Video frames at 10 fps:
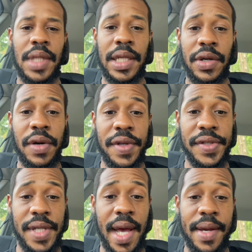During this
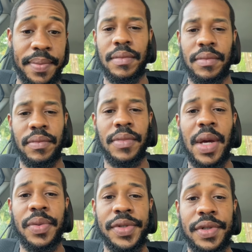time,
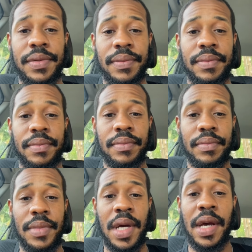there was a
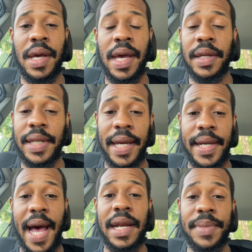
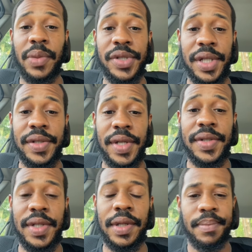dichotomy which
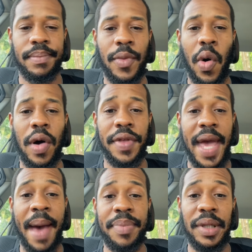existed called the
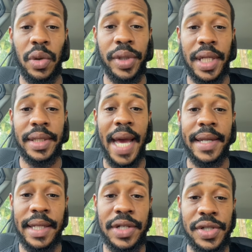
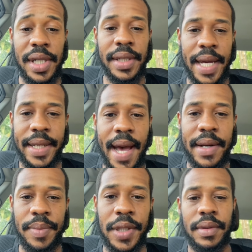Apollonian-Dionysian
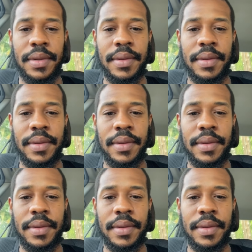dichotomy.